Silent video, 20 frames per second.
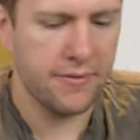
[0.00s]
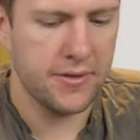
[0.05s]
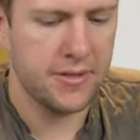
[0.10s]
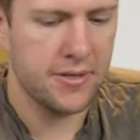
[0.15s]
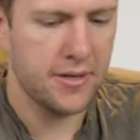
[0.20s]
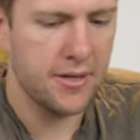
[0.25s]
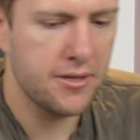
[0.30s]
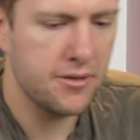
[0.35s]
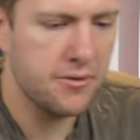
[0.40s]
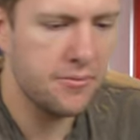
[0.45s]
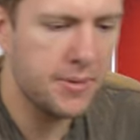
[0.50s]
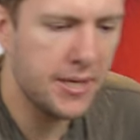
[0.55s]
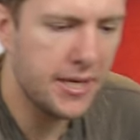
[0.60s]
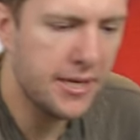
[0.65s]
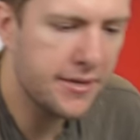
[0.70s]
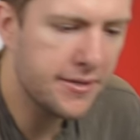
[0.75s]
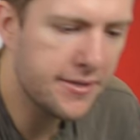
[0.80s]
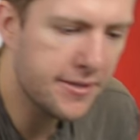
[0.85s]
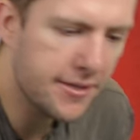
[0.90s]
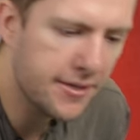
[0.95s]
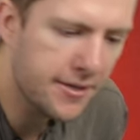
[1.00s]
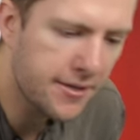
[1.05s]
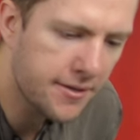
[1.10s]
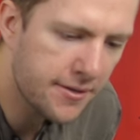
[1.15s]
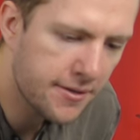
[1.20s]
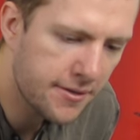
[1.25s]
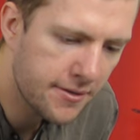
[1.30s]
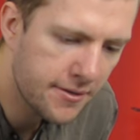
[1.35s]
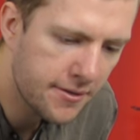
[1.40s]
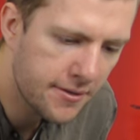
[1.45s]
side, it'll be easier.
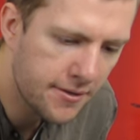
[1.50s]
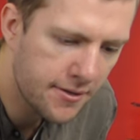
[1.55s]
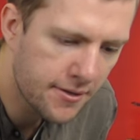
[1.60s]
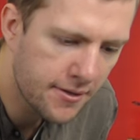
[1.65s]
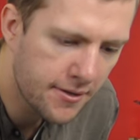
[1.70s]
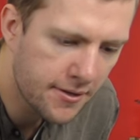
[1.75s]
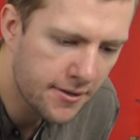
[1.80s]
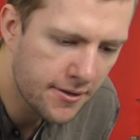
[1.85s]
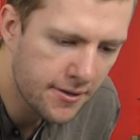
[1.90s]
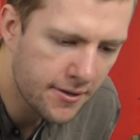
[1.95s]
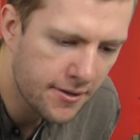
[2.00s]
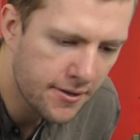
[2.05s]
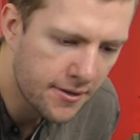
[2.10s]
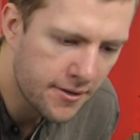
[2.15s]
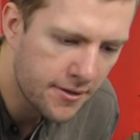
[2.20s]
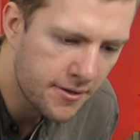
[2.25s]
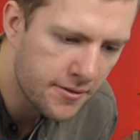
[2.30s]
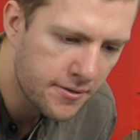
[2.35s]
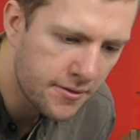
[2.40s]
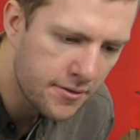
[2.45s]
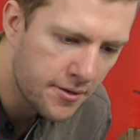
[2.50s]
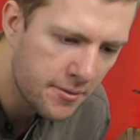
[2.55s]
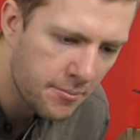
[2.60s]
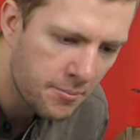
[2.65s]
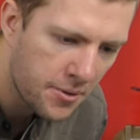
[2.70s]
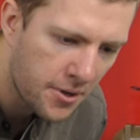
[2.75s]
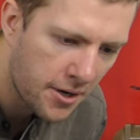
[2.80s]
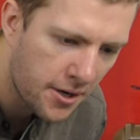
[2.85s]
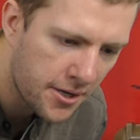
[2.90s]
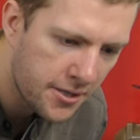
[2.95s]
Doing it
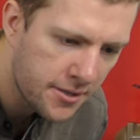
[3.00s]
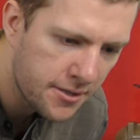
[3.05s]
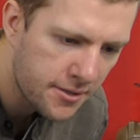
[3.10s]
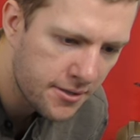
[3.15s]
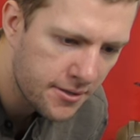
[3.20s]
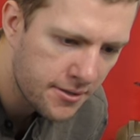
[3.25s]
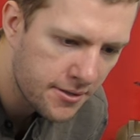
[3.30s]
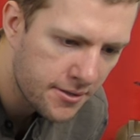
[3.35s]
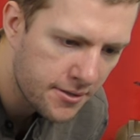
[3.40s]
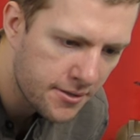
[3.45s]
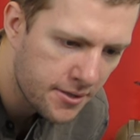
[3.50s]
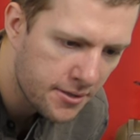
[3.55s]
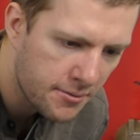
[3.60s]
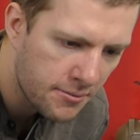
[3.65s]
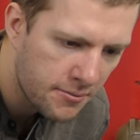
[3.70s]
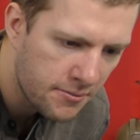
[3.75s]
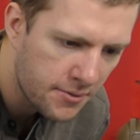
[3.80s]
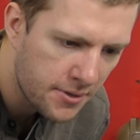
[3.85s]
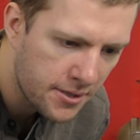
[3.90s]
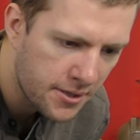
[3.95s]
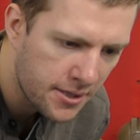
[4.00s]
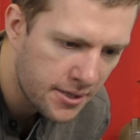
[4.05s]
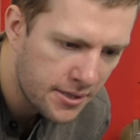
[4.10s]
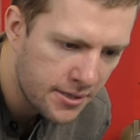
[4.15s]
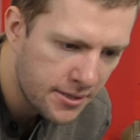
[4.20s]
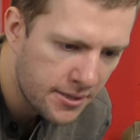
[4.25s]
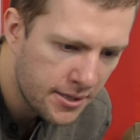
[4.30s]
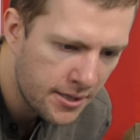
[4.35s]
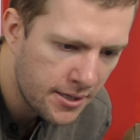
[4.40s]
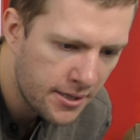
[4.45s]
blind, just assuming what I need
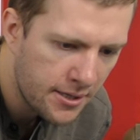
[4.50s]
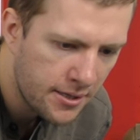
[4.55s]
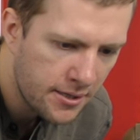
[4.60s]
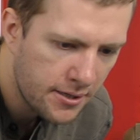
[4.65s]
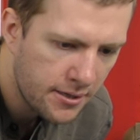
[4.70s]
is there.